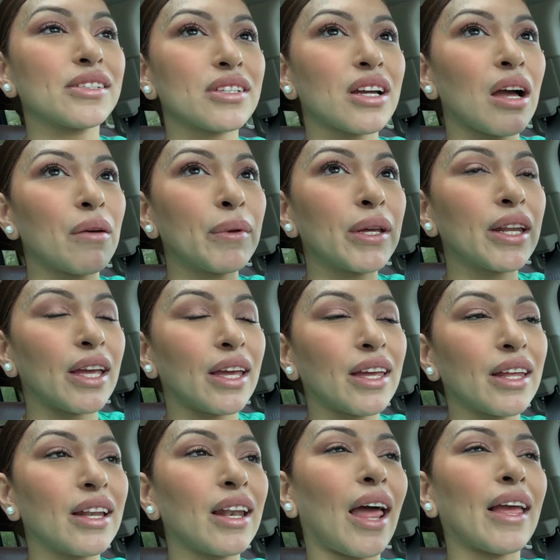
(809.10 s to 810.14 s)
coming
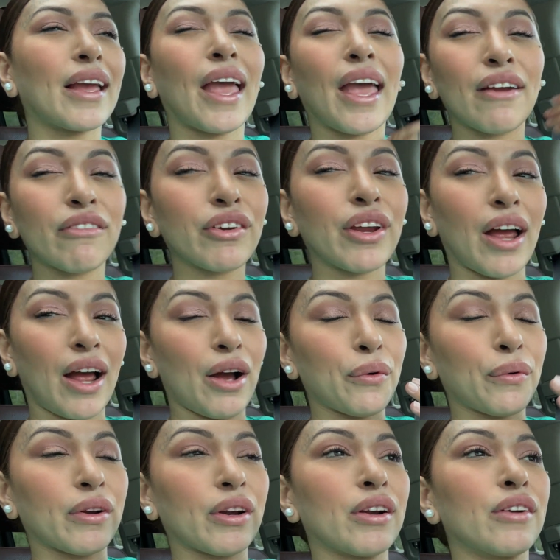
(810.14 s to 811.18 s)
in like every
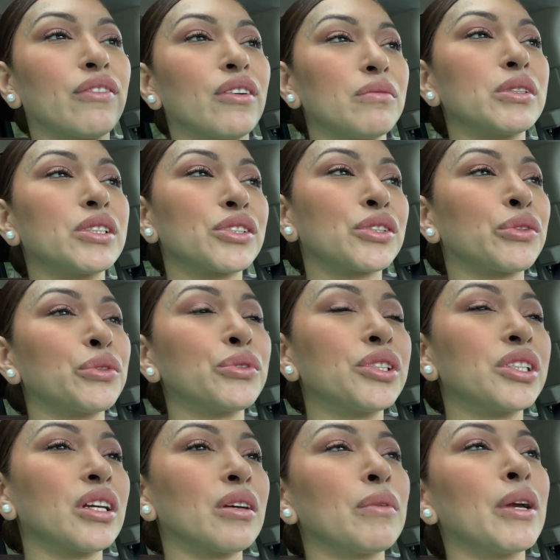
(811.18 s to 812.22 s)
hour from this cruise
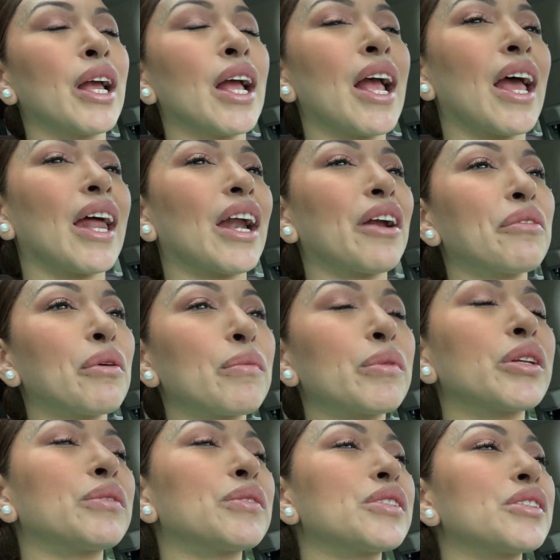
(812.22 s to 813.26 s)
ship. And I remember
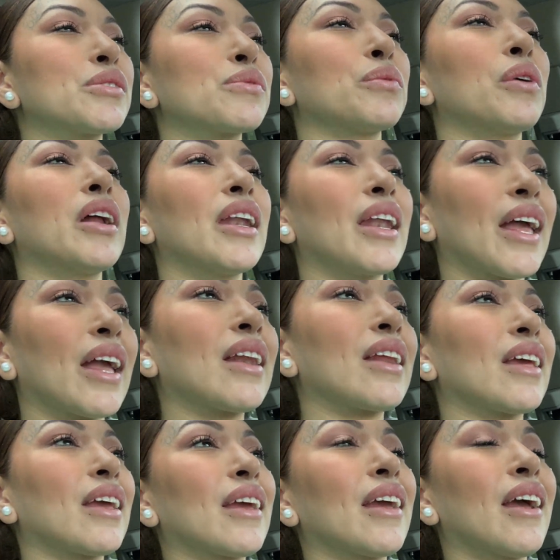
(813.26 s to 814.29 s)
there was this one
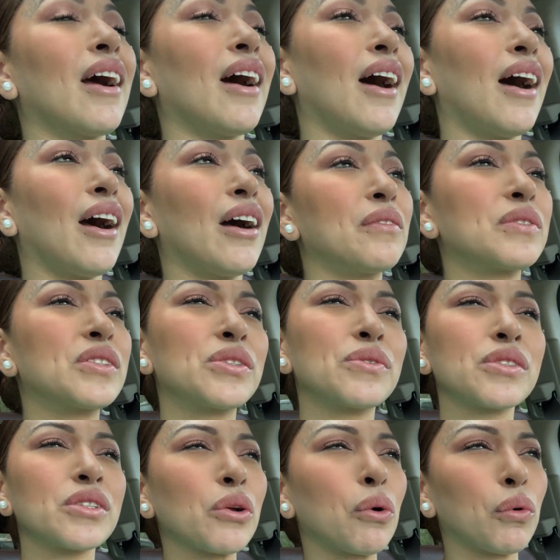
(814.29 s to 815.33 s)
lady, she
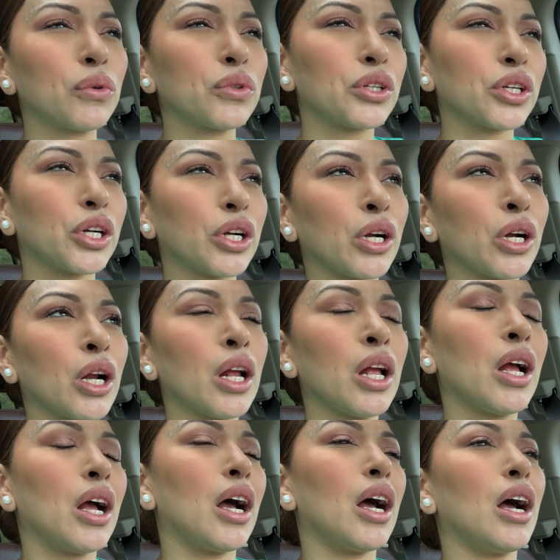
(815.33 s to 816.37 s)
was an older
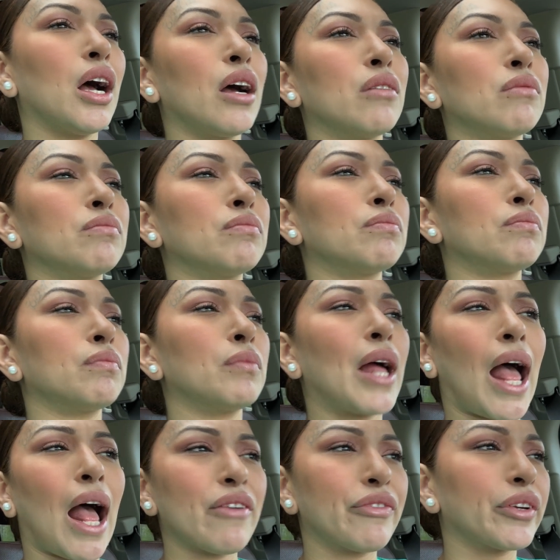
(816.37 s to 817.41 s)

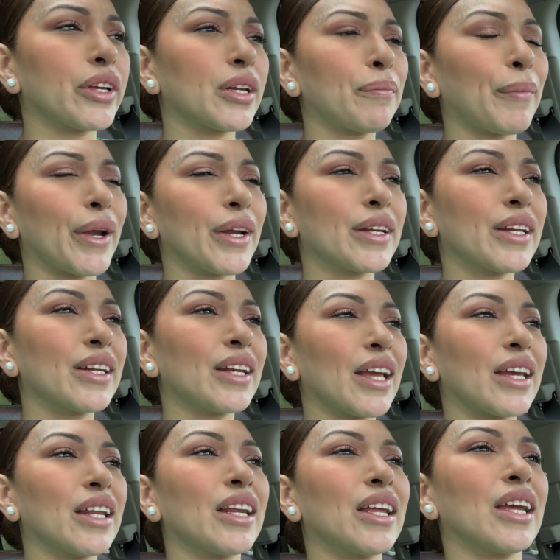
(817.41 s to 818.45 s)
African American
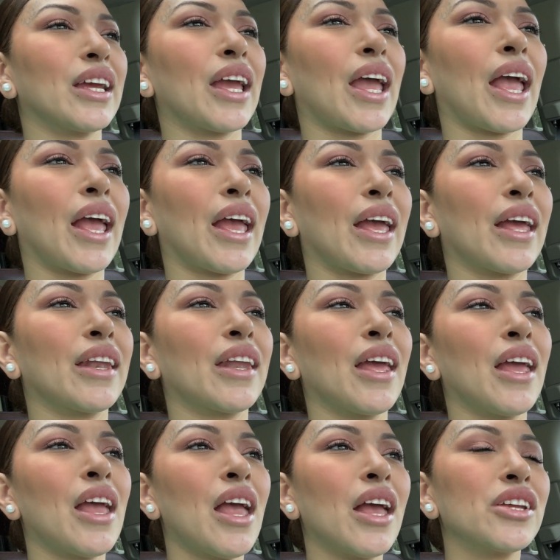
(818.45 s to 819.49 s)
lady, and
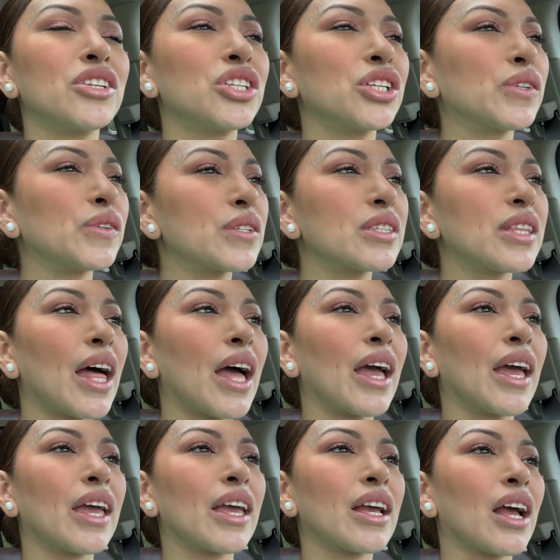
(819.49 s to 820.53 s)
she was
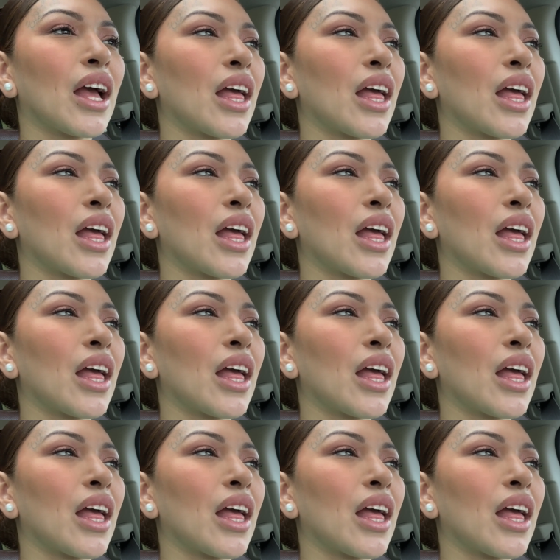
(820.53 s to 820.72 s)
like,